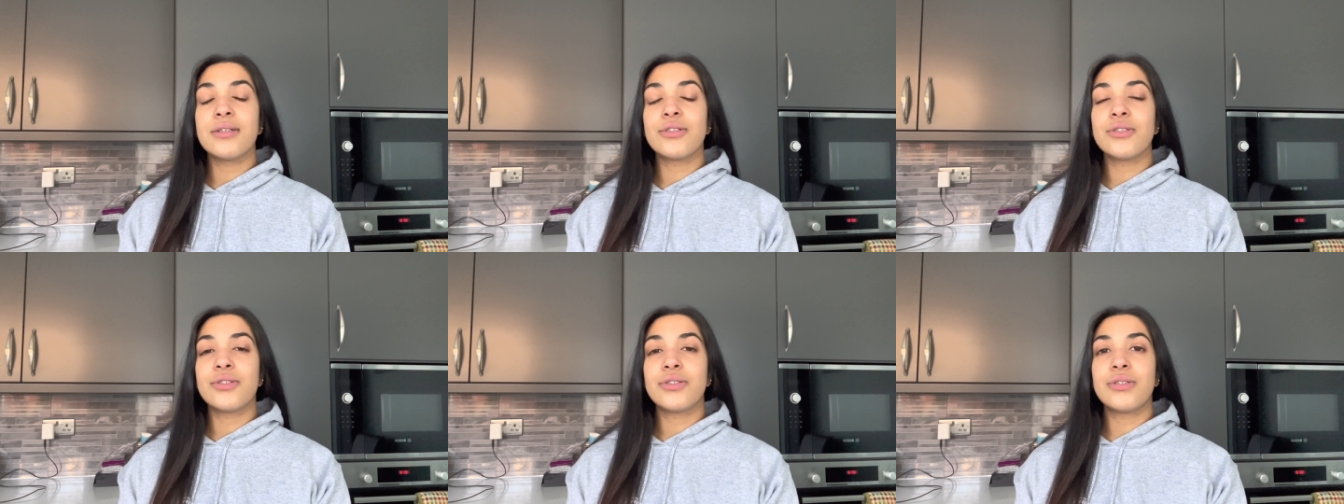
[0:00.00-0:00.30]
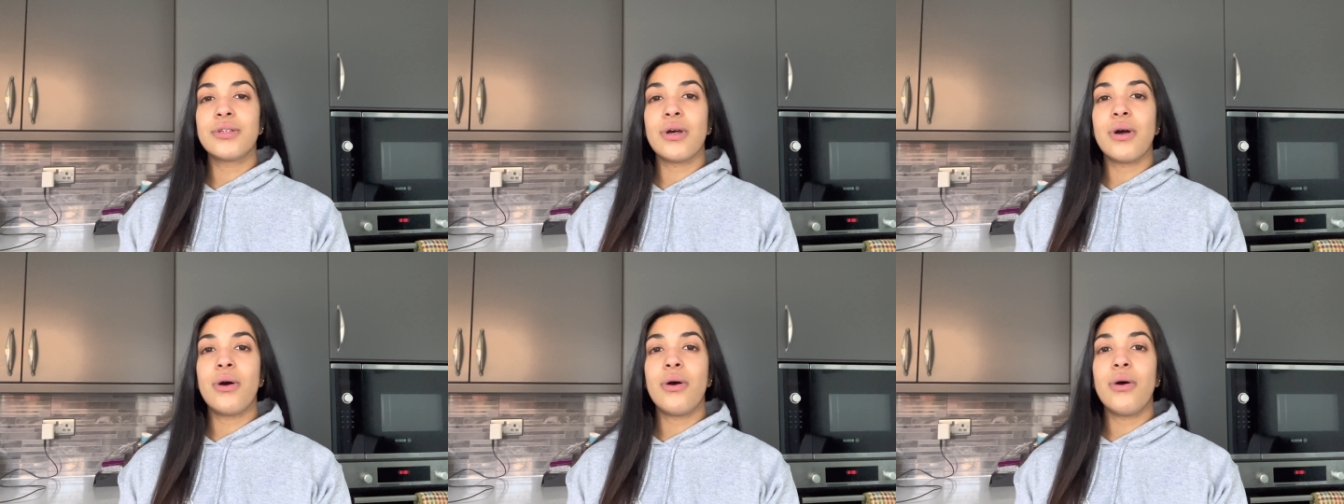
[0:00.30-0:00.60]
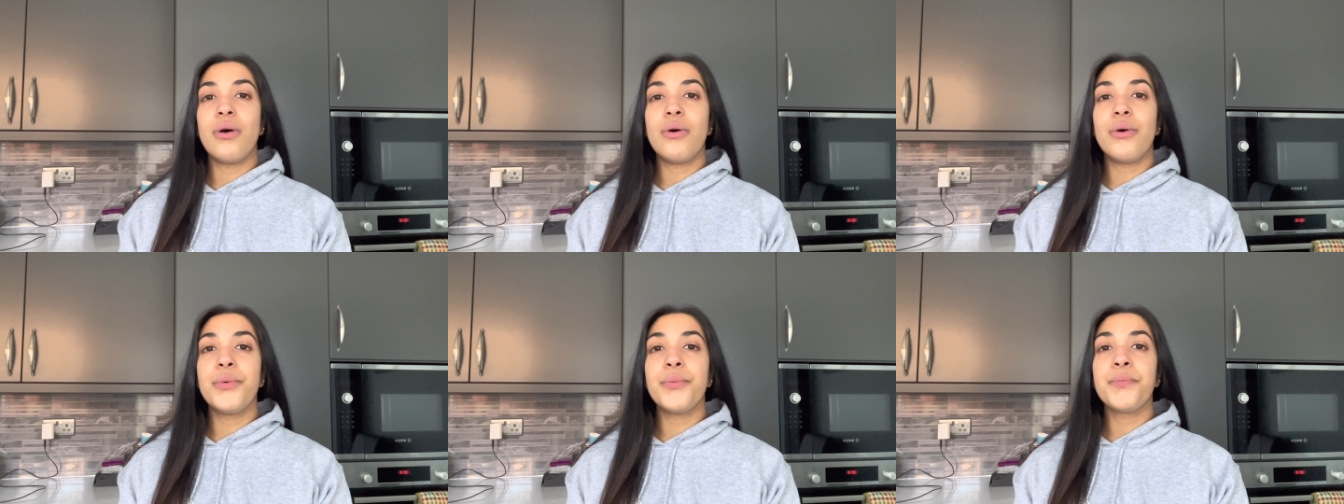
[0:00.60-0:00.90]

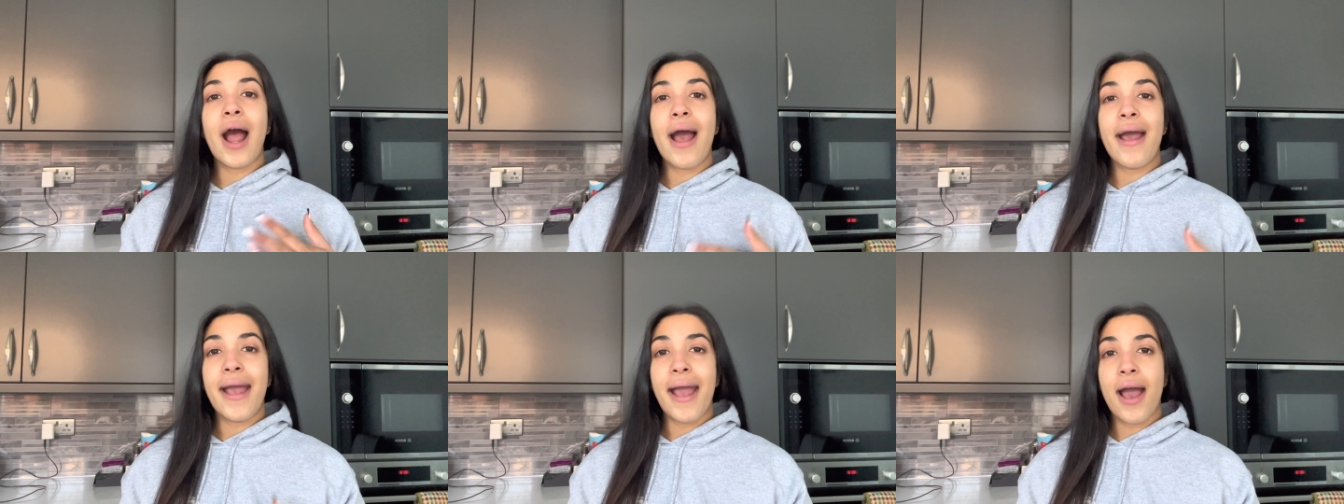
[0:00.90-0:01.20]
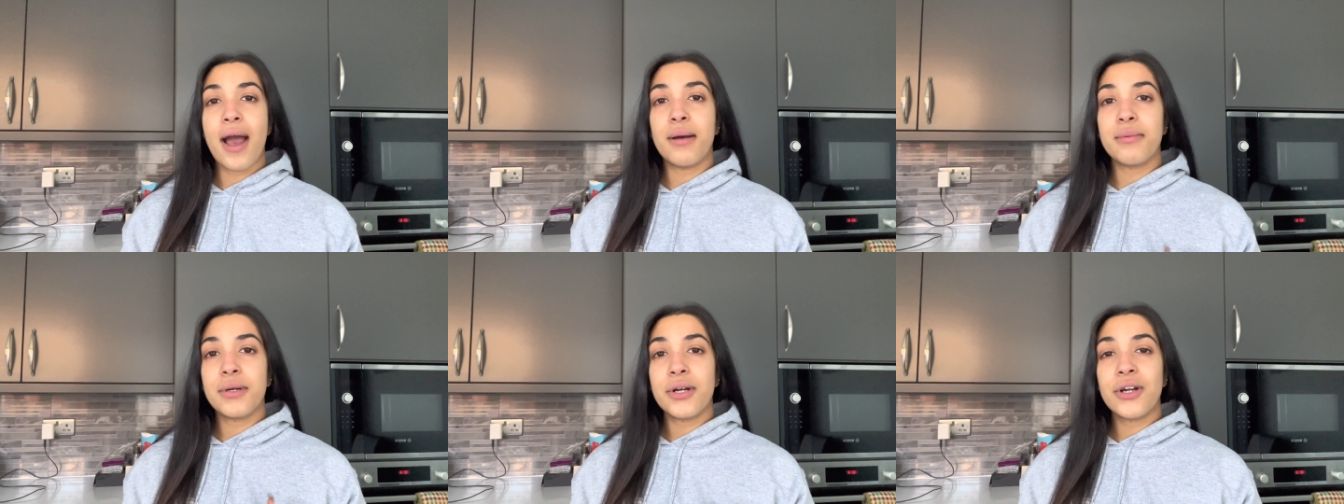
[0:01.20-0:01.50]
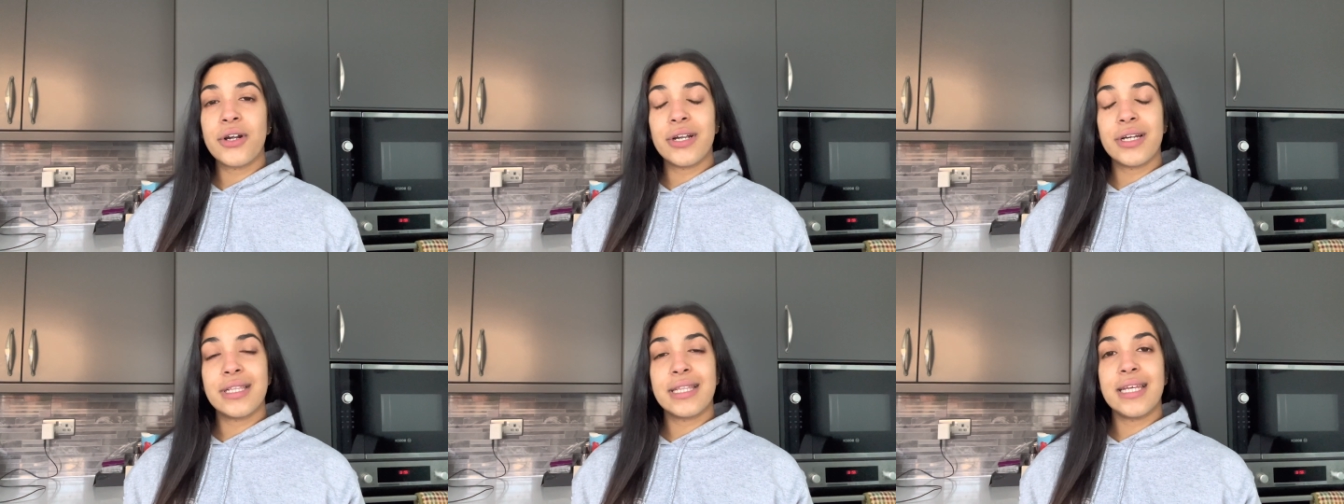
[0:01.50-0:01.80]
So I am
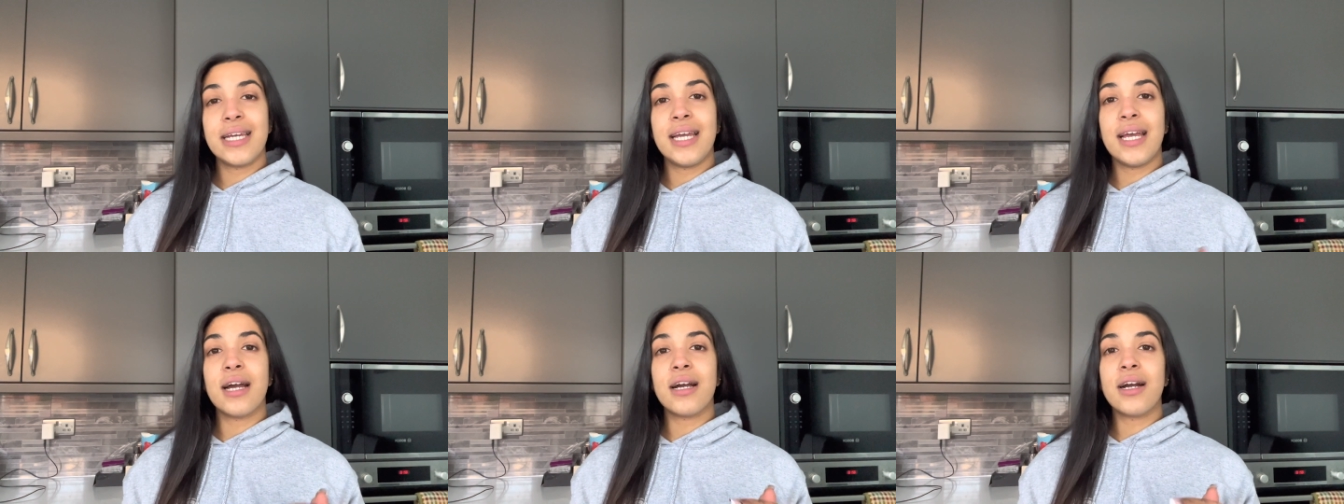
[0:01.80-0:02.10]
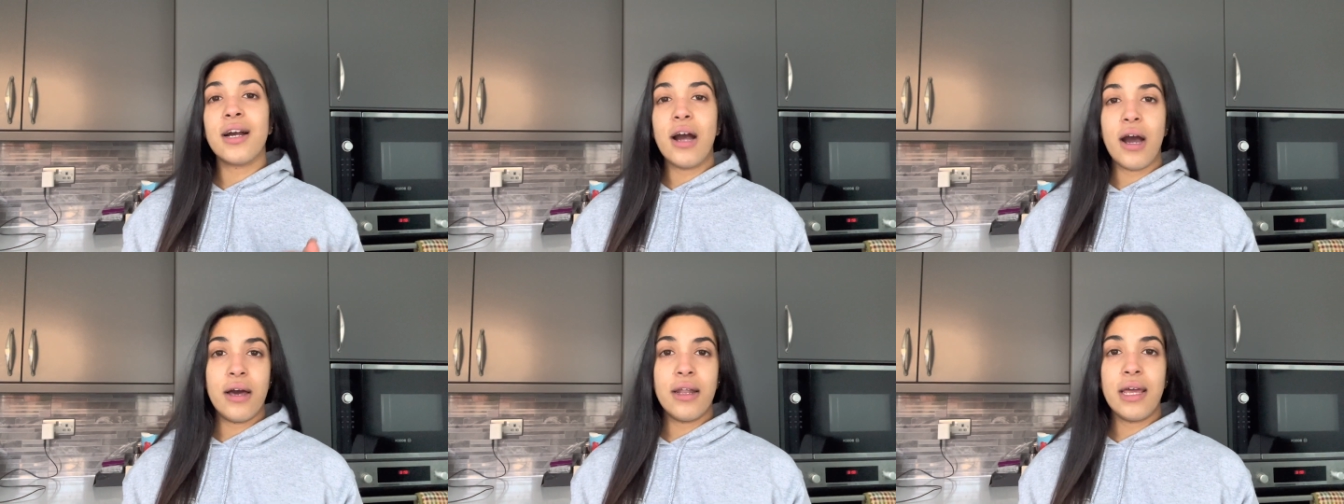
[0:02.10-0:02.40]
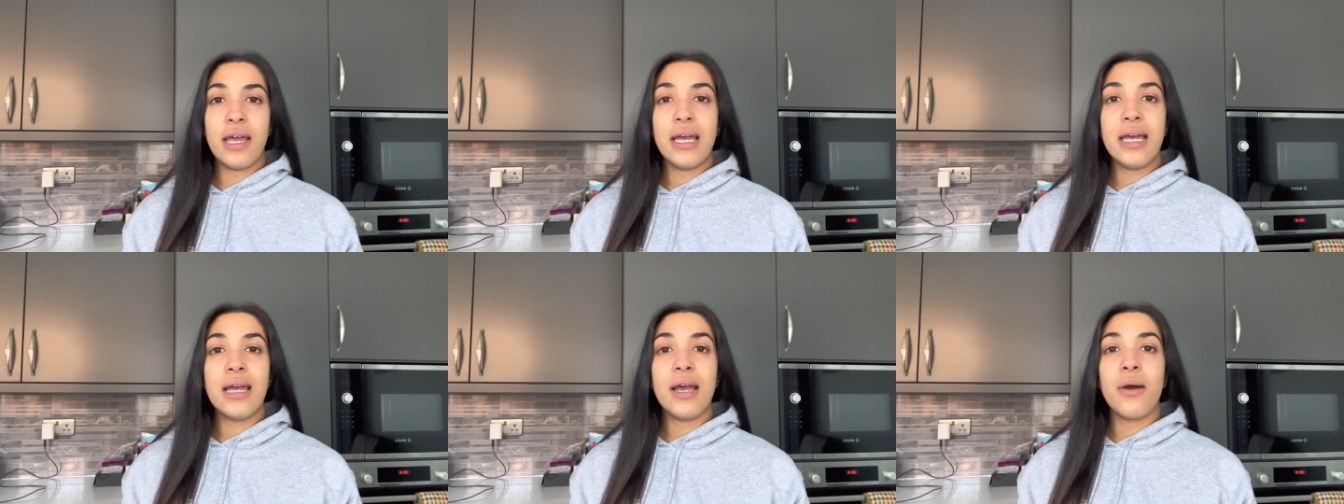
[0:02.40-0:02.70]
currently
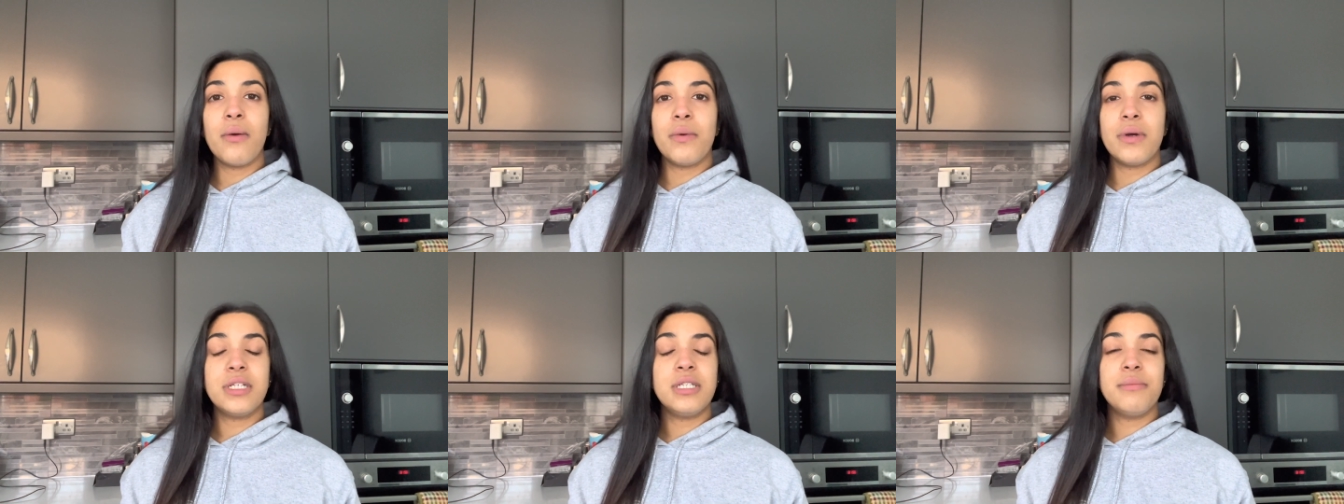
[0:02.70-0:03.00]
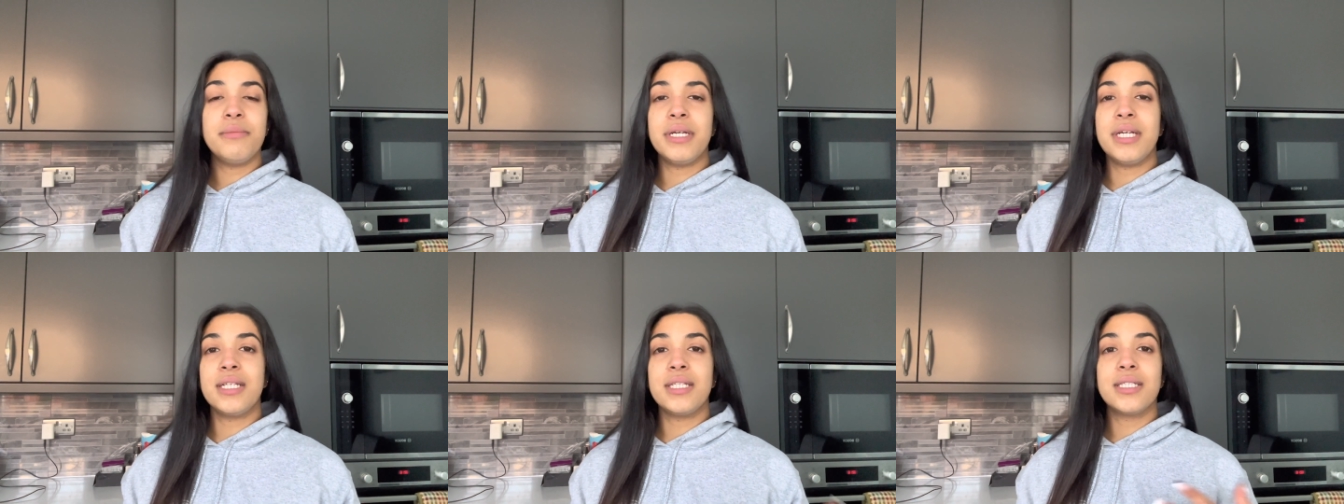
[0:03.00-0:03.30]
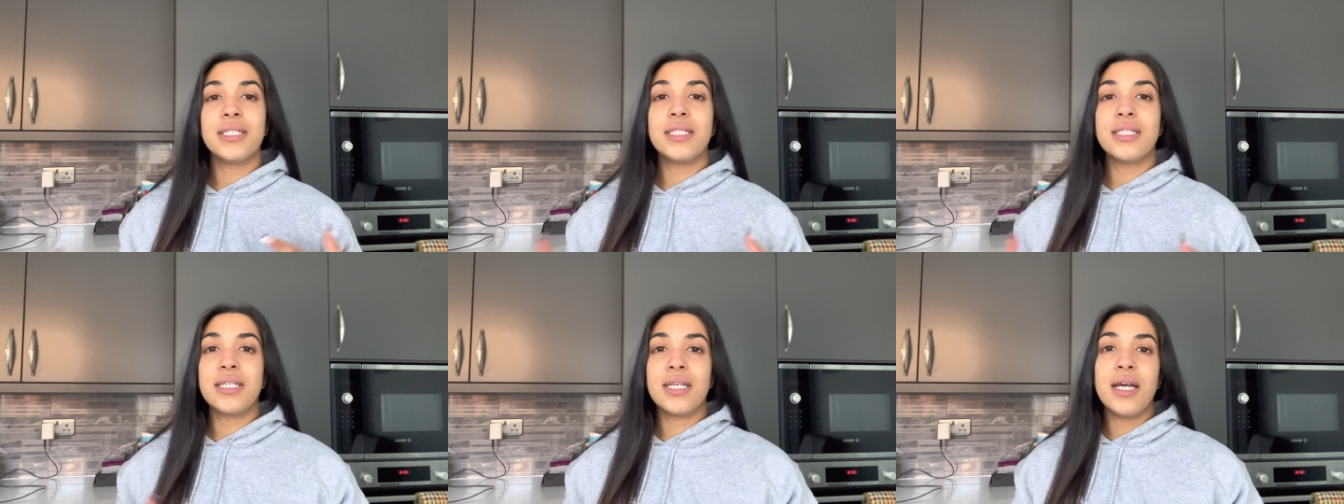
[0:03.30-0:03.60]
cutting, which
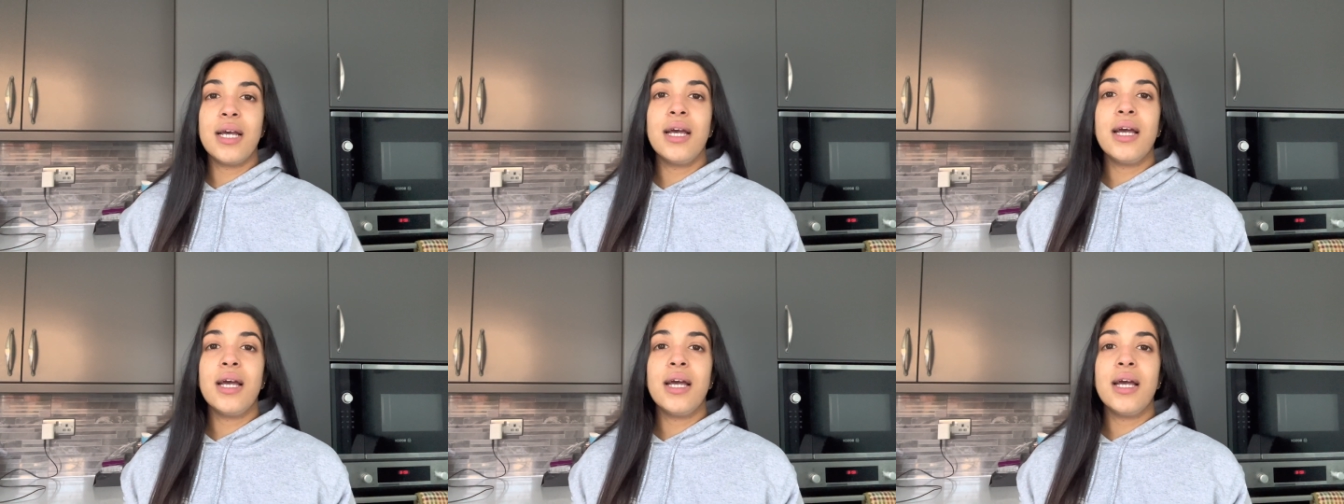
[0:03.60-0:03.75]
means